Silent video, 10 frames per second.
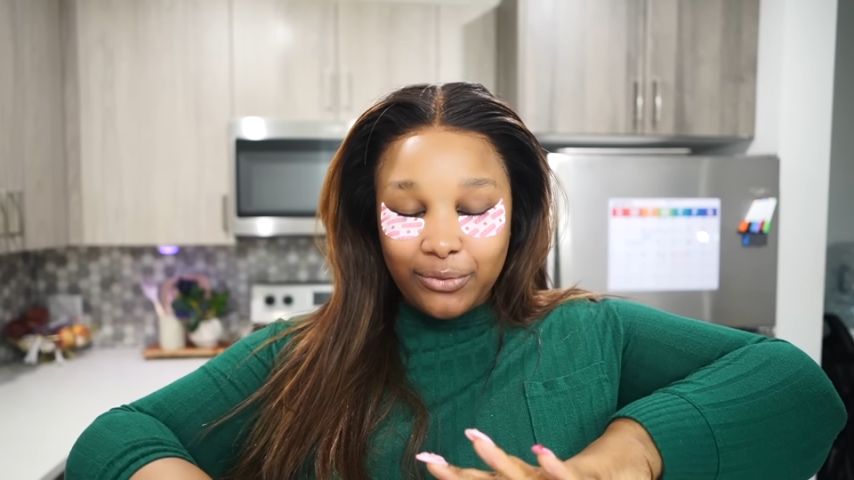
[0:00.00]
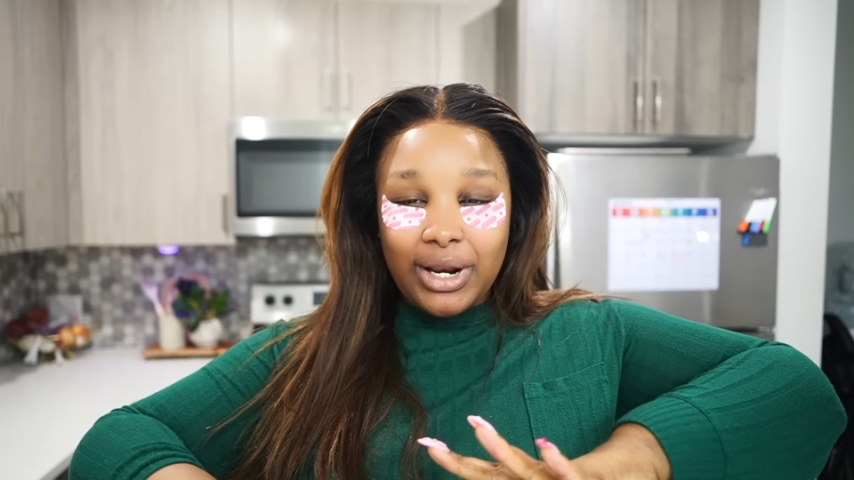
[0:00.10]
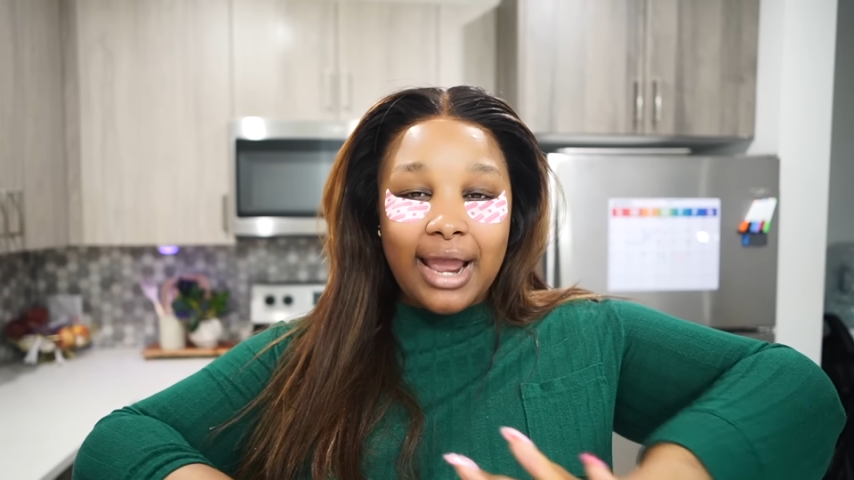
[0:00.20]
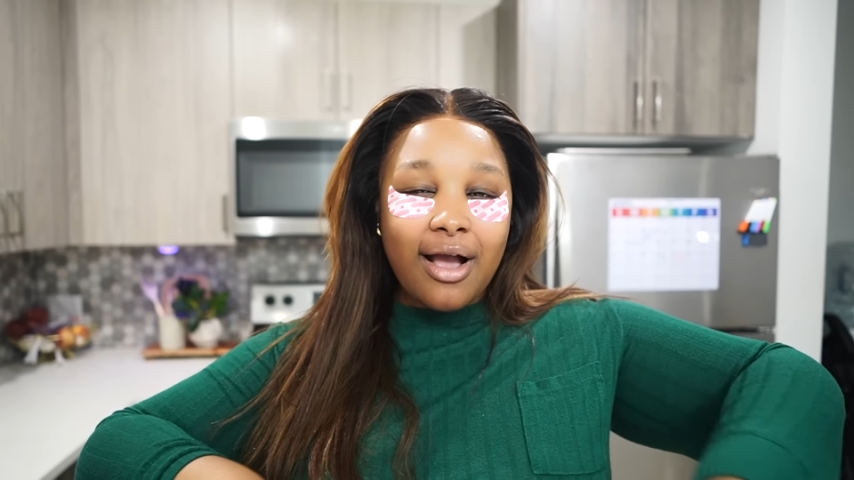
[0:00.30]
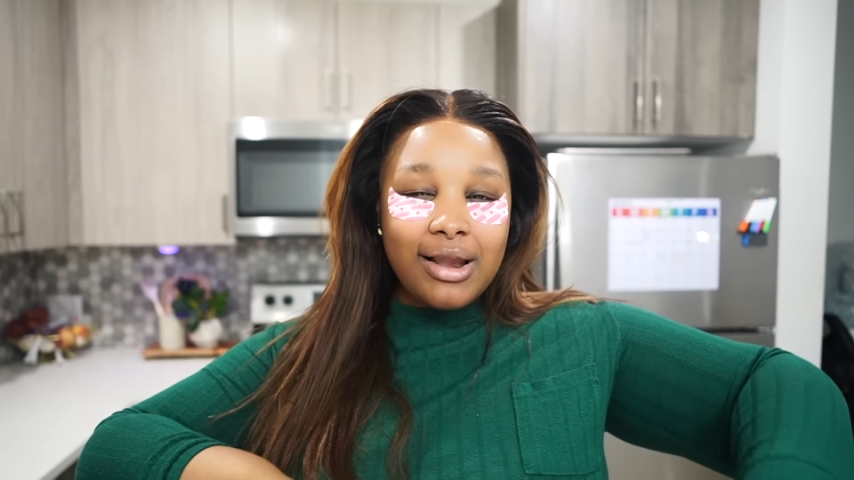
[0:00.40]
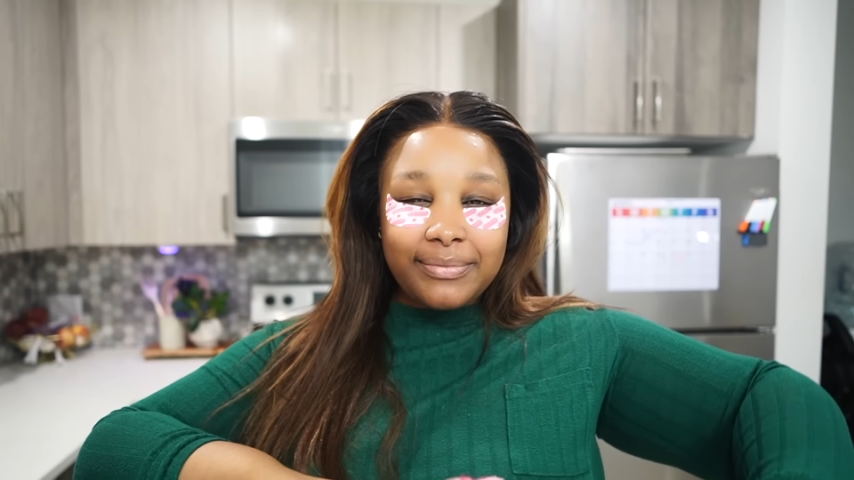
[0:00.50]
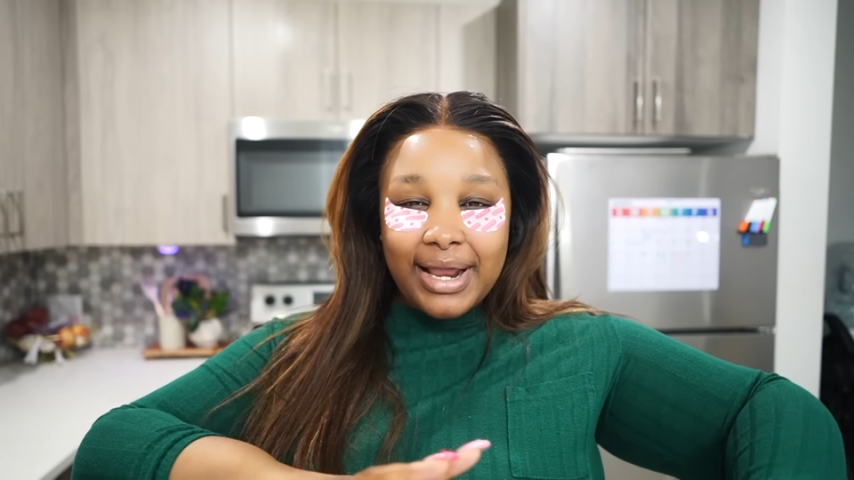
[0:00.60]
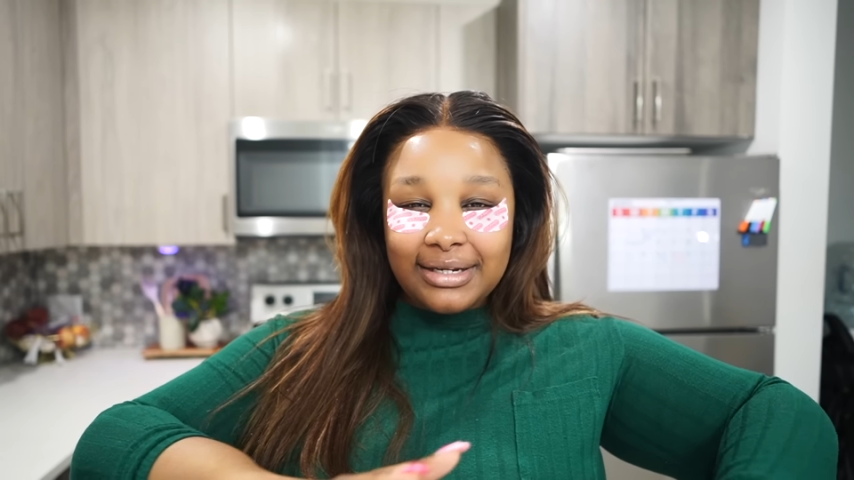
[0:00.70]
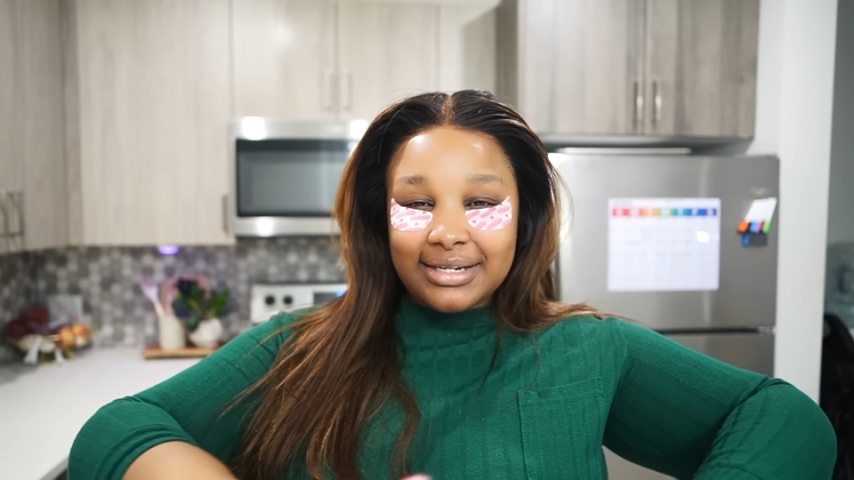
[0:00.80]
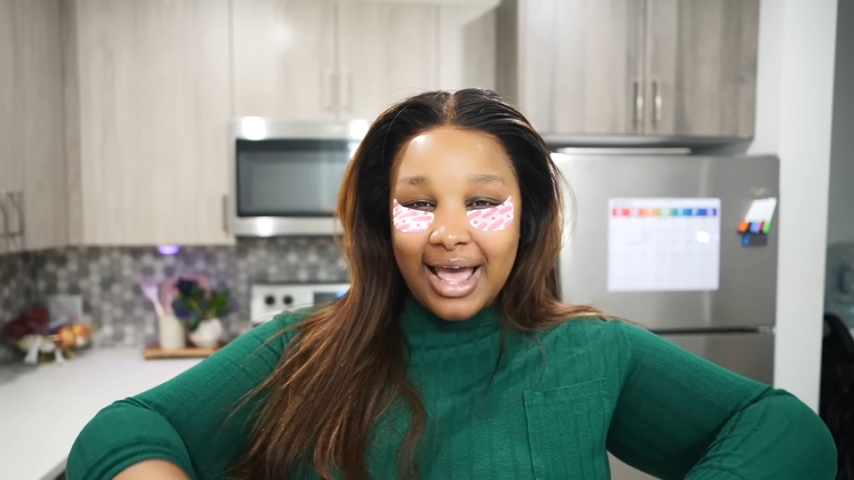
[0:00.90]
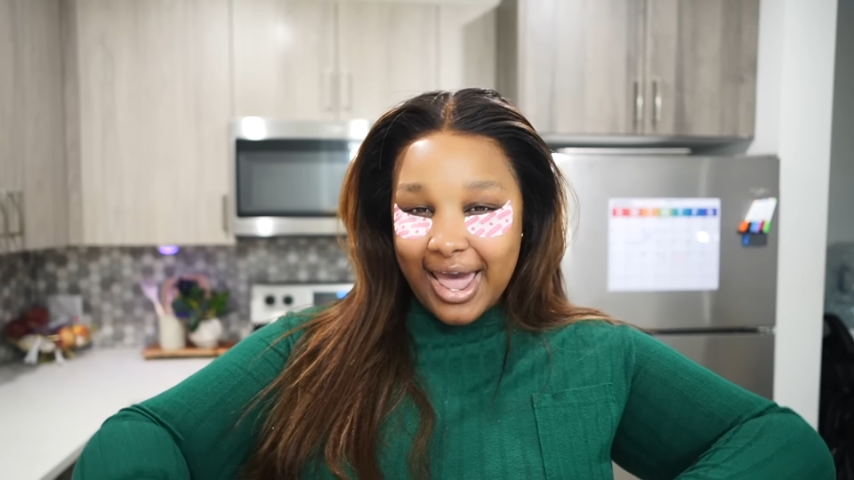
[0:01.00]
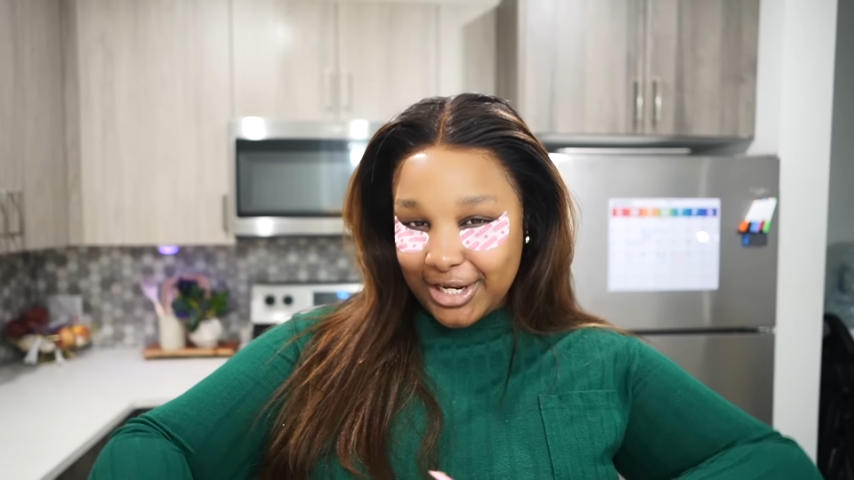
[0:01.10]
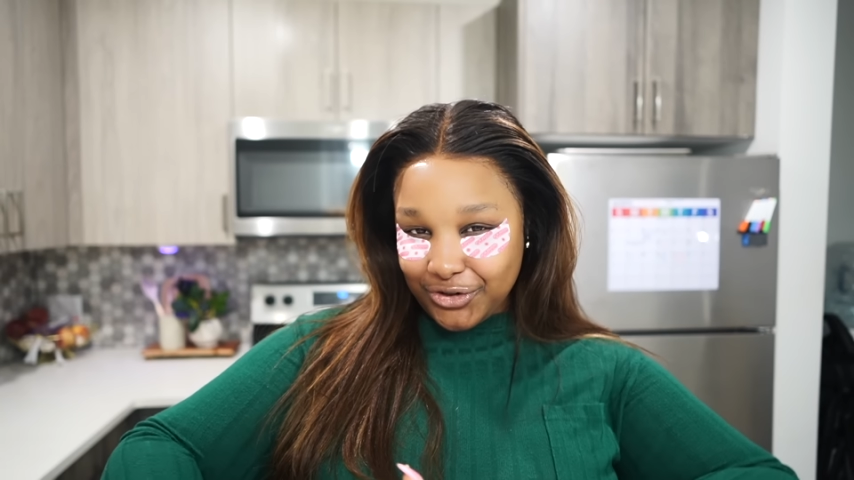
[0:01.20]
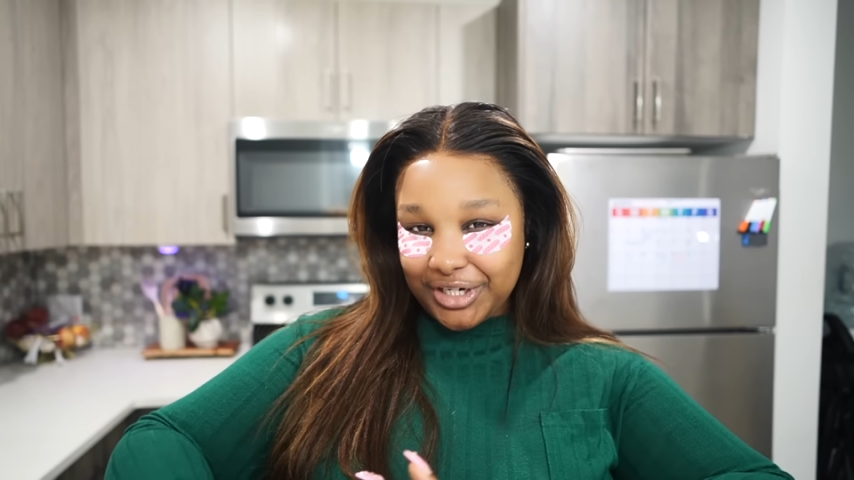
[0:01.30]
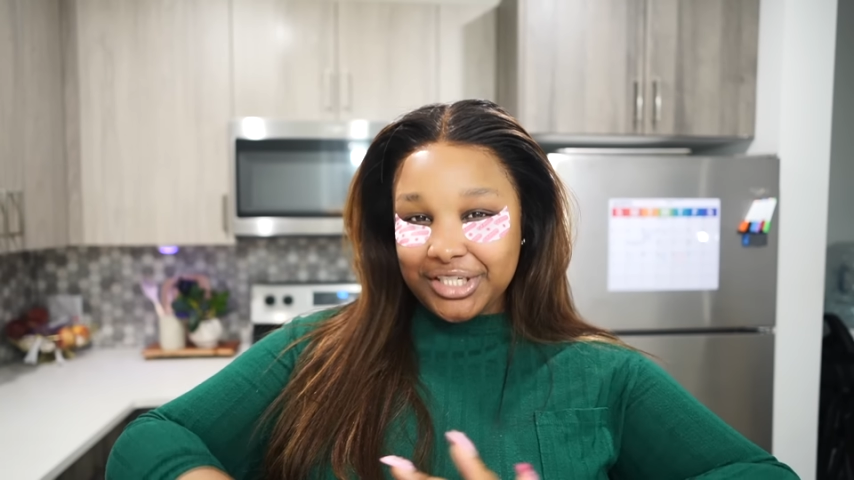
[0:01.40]
Well, I call it my little
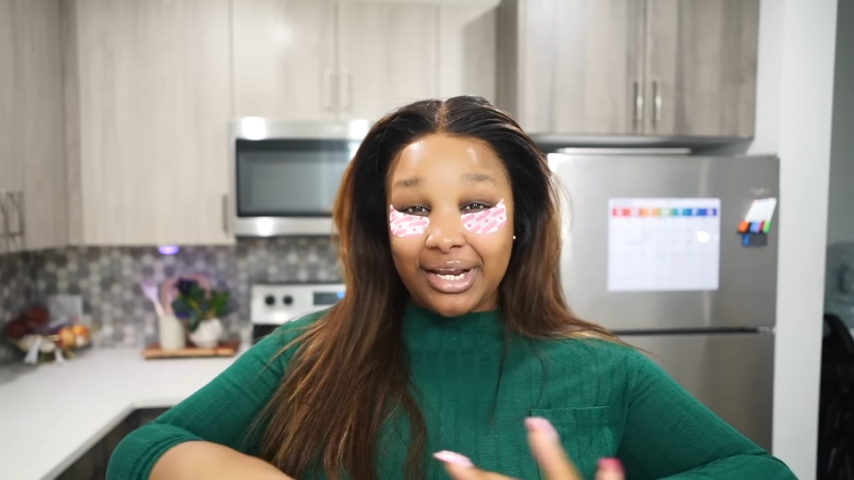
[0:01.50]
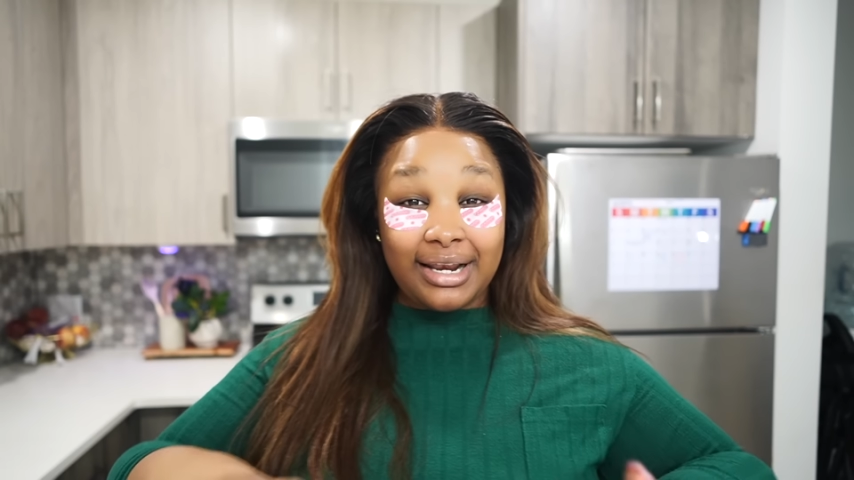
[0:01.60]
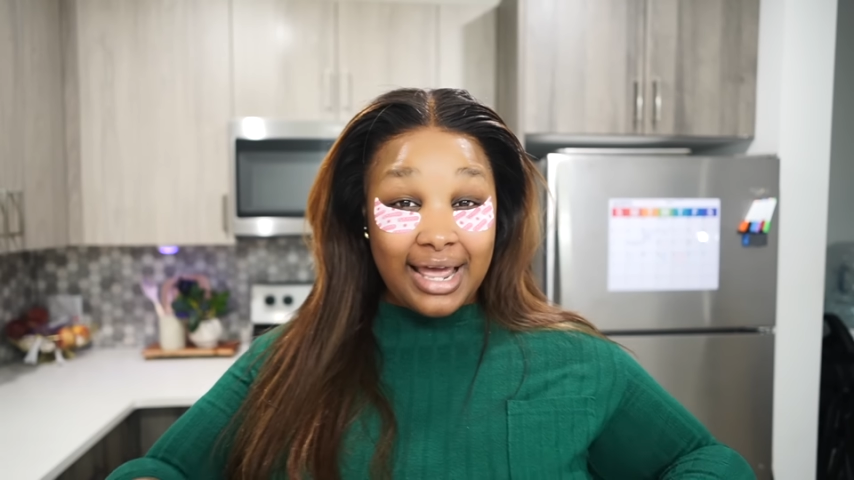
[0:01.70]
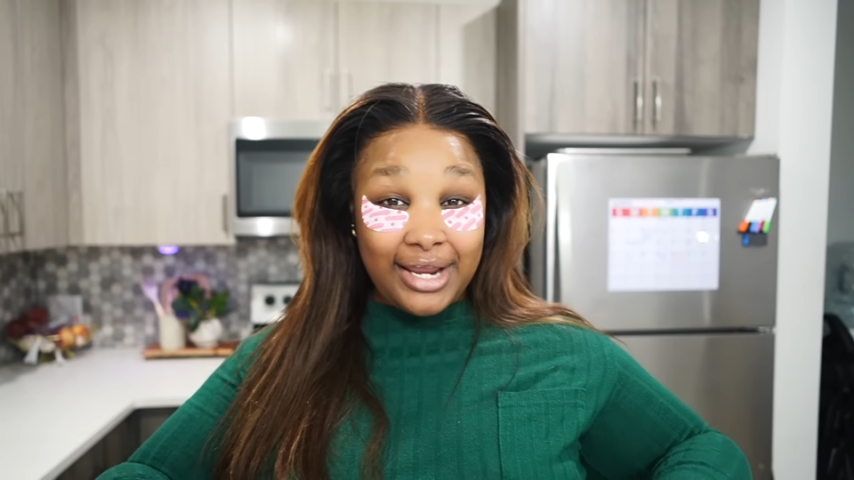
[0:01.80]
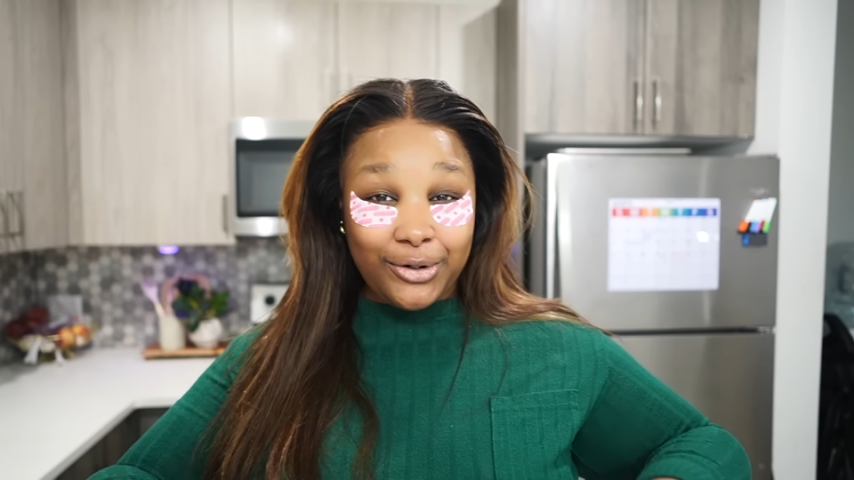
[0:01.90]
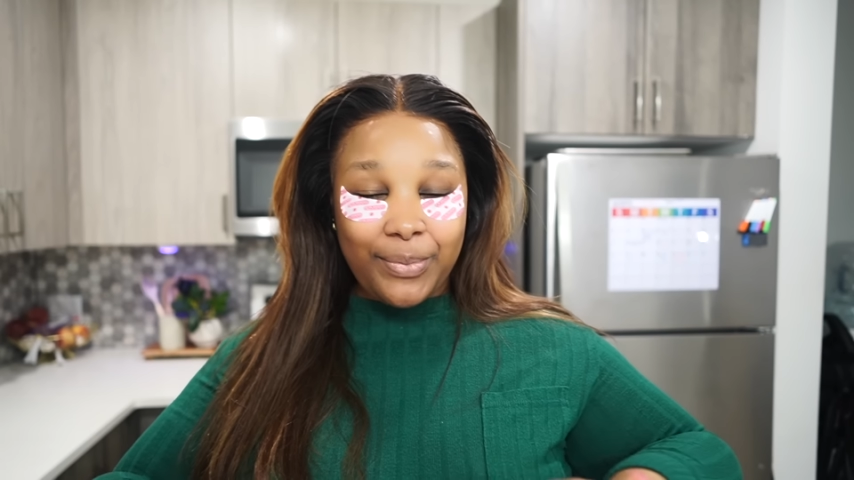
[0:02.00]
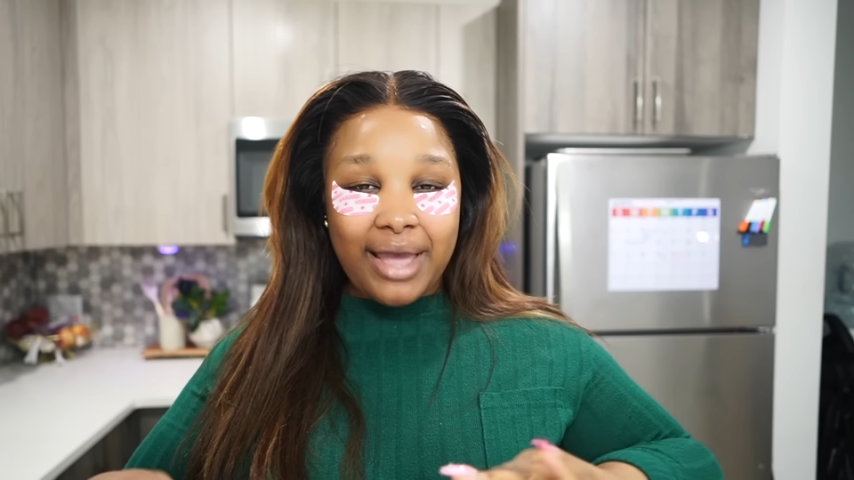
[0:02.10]
hydration lineup.